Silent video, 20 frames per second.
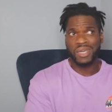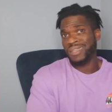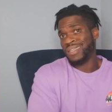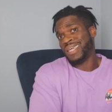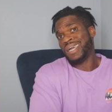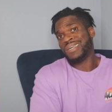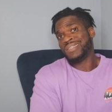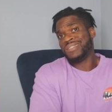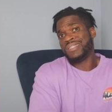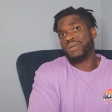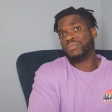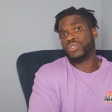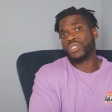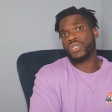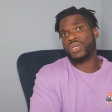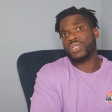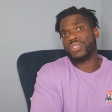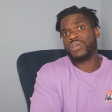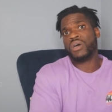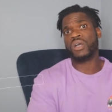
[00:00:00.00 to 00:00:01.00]
And lastly, I'm
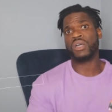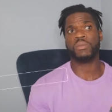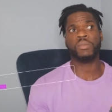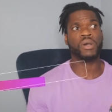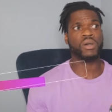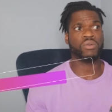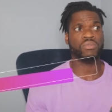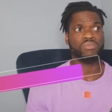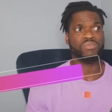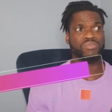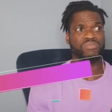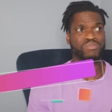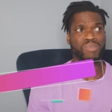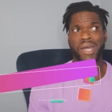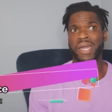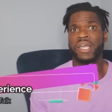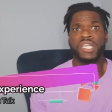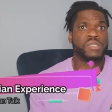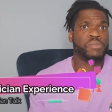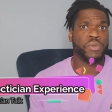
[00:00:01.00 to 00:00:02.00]
just going to talk about
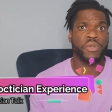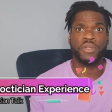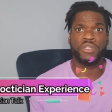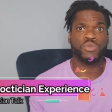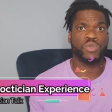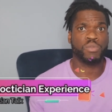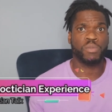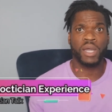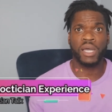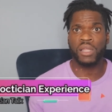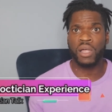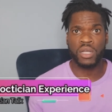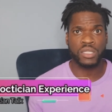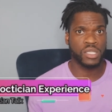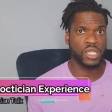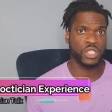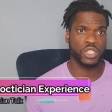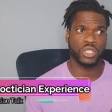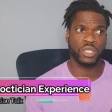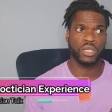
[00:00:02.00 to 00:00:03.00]
my experience with my
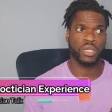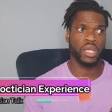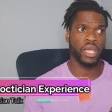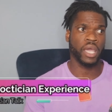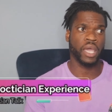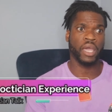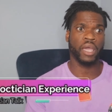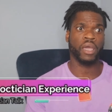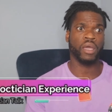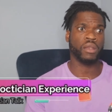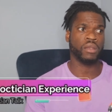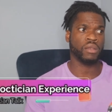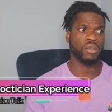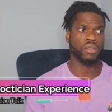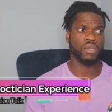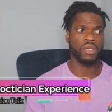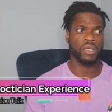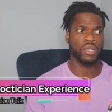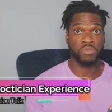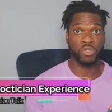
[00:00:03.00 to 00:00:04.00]
loctician
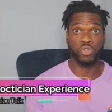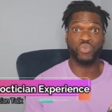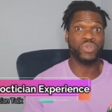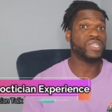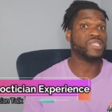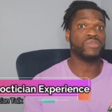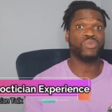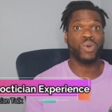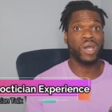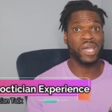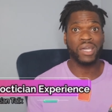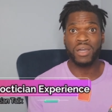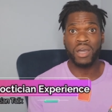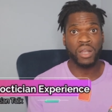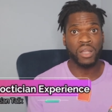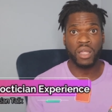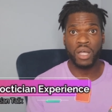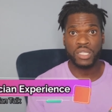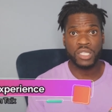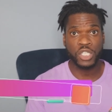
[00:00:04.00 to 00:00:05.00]
and the reason why I
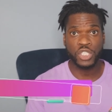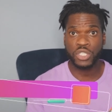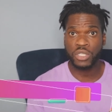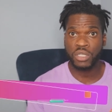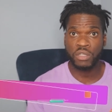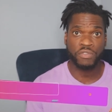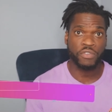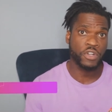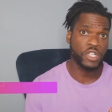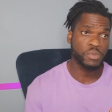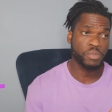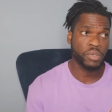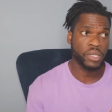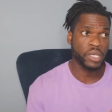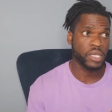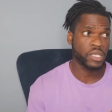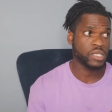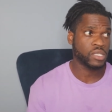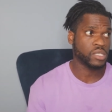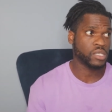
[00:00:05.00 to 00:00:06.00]
got a loctician in the first
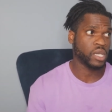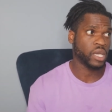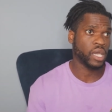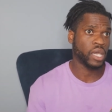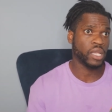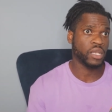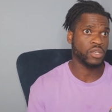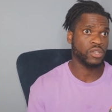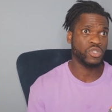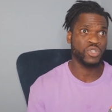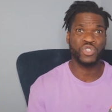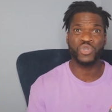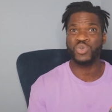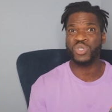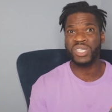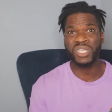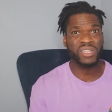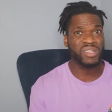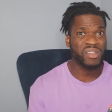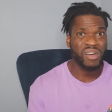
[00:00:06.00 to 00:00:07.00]
place and do
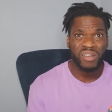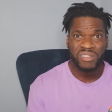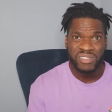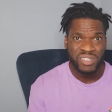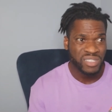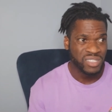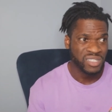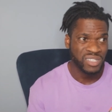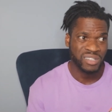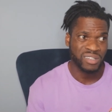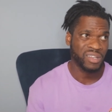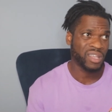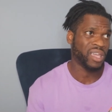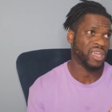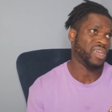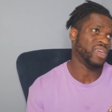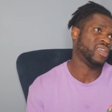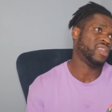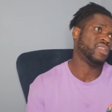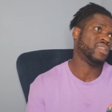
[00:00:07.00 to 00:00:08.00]
you need a loctician
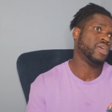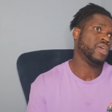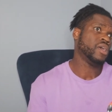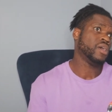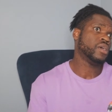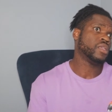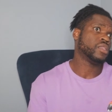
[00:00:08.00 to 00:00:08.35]
and